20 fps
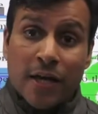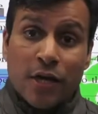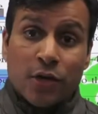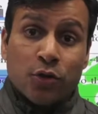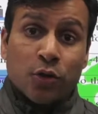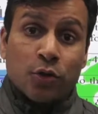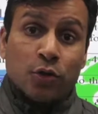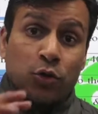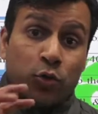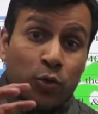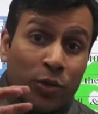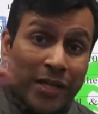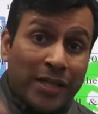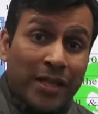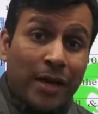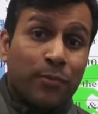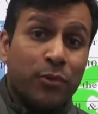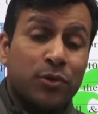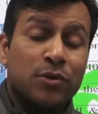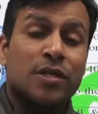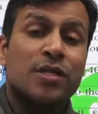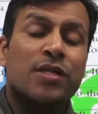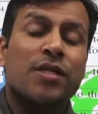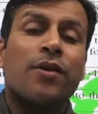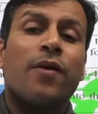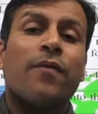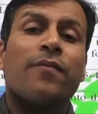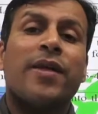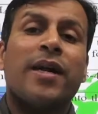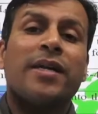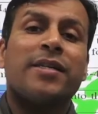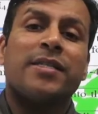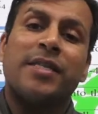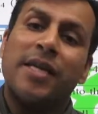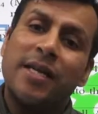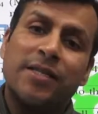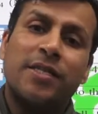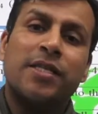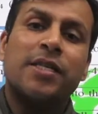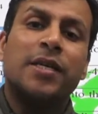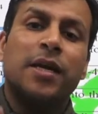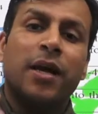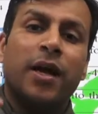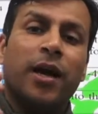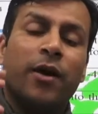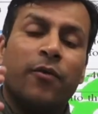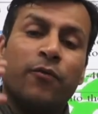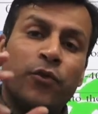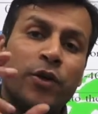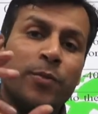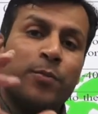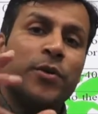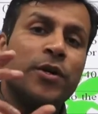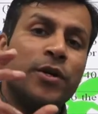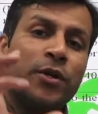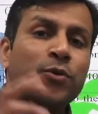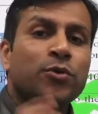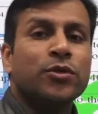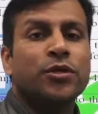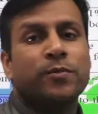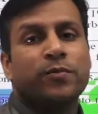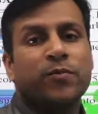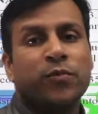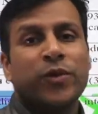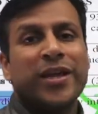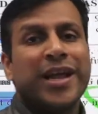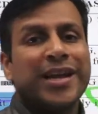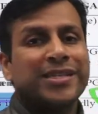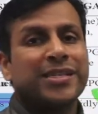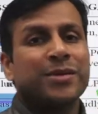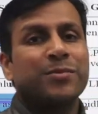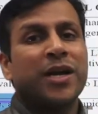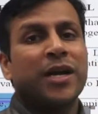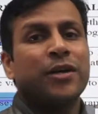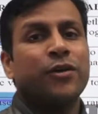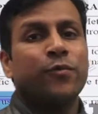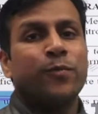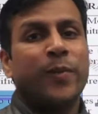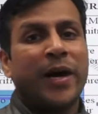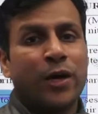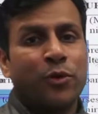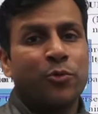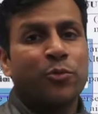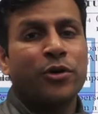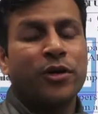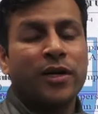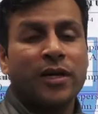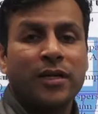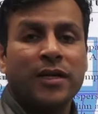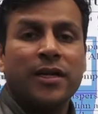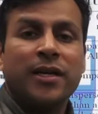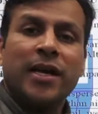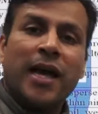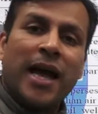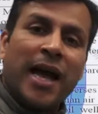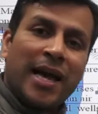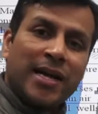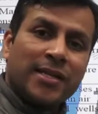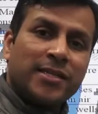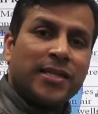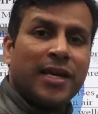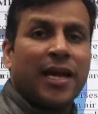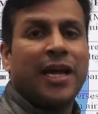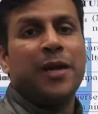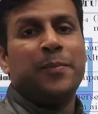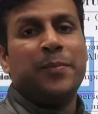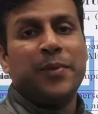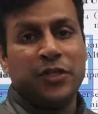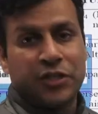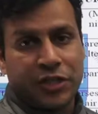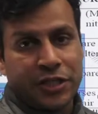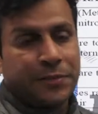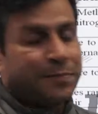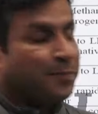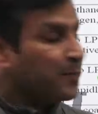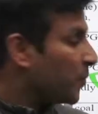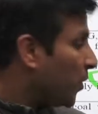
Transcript: So during the processing of that CNG, we get some kind of bioproduct as LPG.